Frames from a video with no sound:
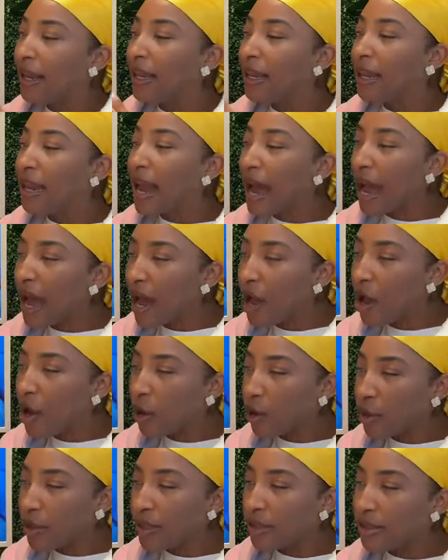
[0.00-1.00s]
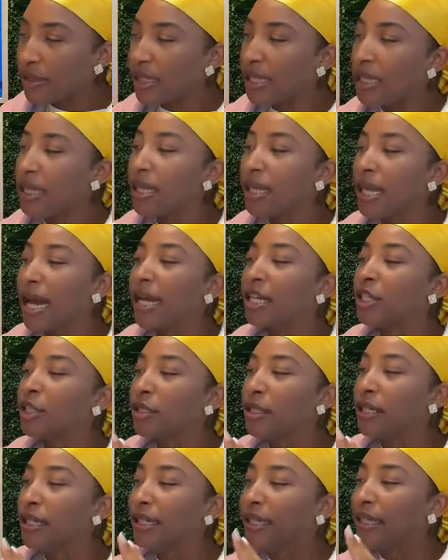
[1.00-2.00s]
Now the teeth
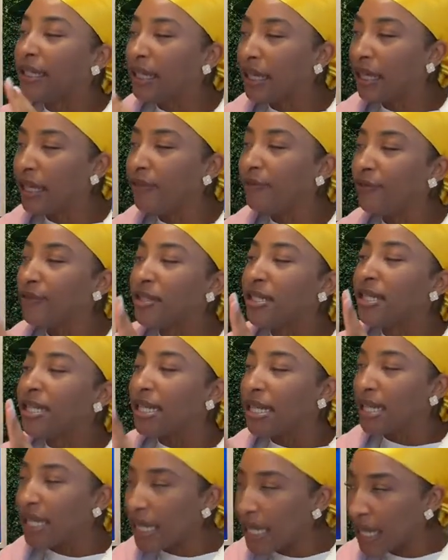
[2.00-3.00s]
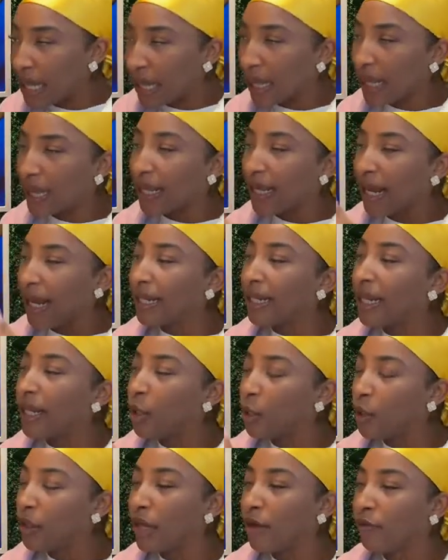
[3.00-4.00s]
actually give teeth, like they
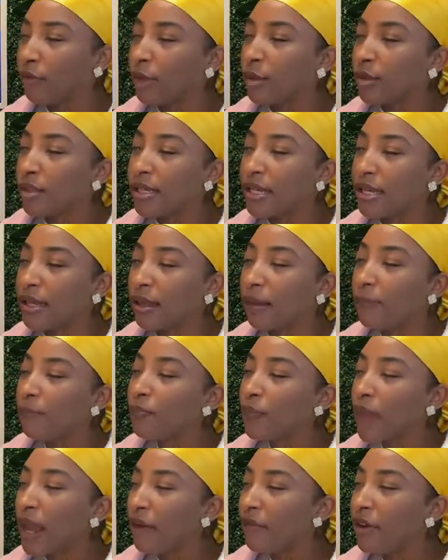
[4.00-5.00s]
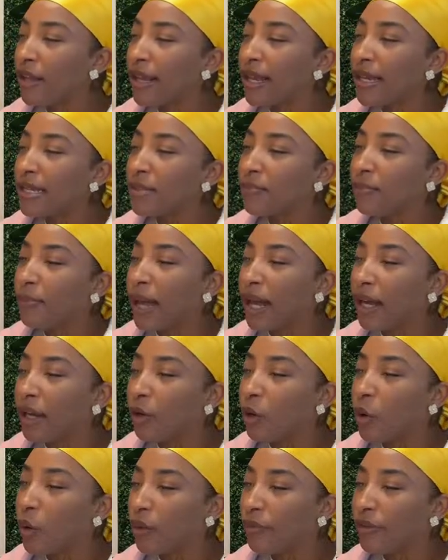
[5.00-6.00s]
look like real teeth. Everything is
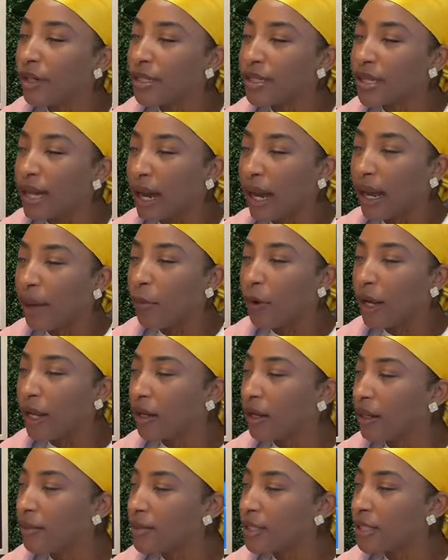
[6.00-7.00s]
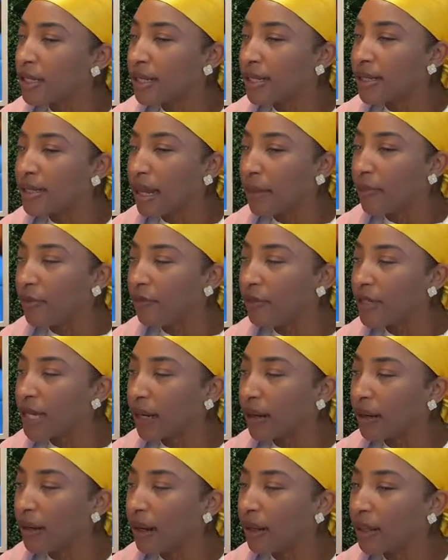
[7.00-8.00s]
better over time when it comes to this type of
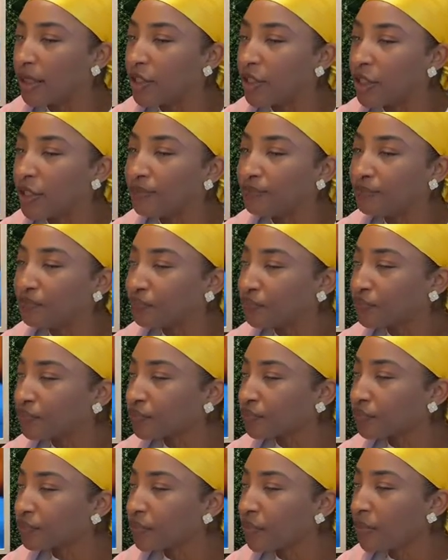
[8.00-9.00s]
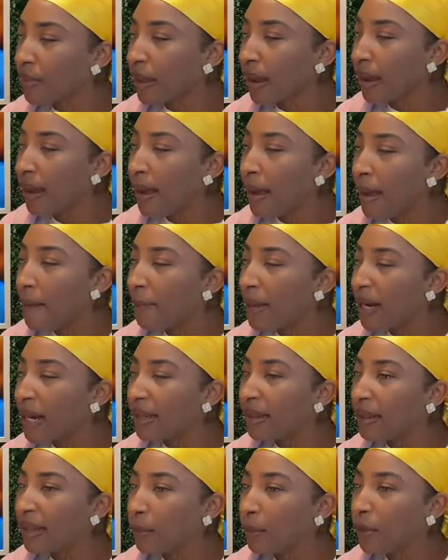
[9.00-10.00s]
technology, but
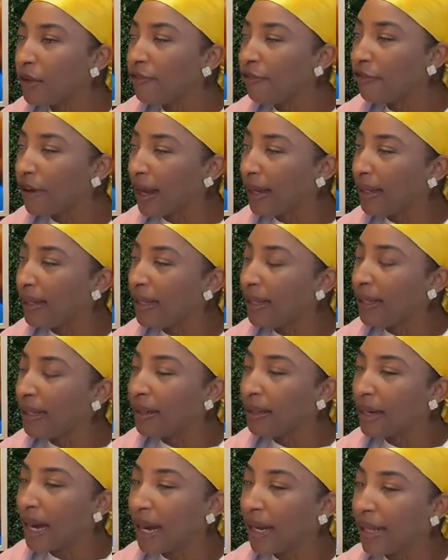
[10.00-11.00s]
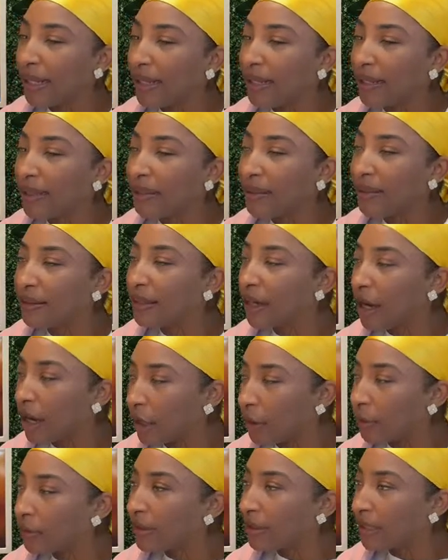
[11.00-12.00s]
I think we finally got it
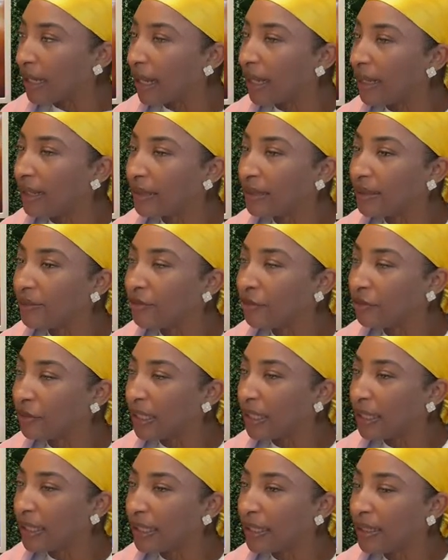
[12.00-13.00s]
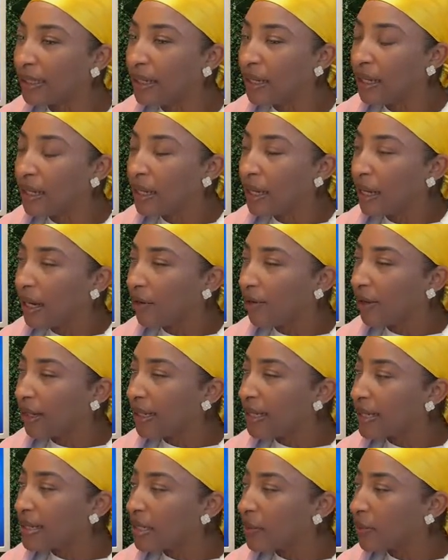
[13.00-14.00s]
down, like really. All right,
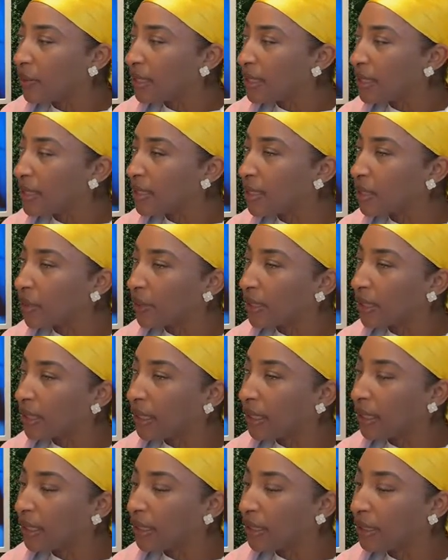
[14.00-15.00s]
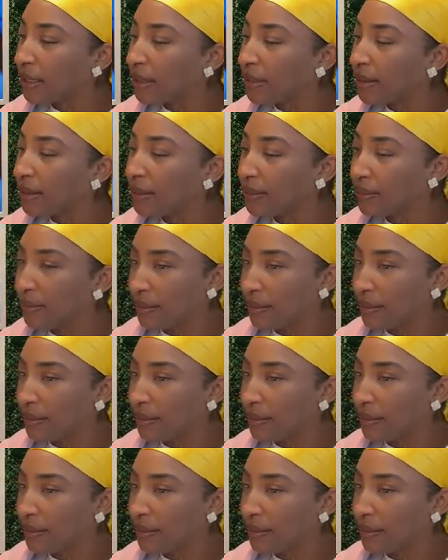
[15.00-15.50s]
let's see what else is going on here.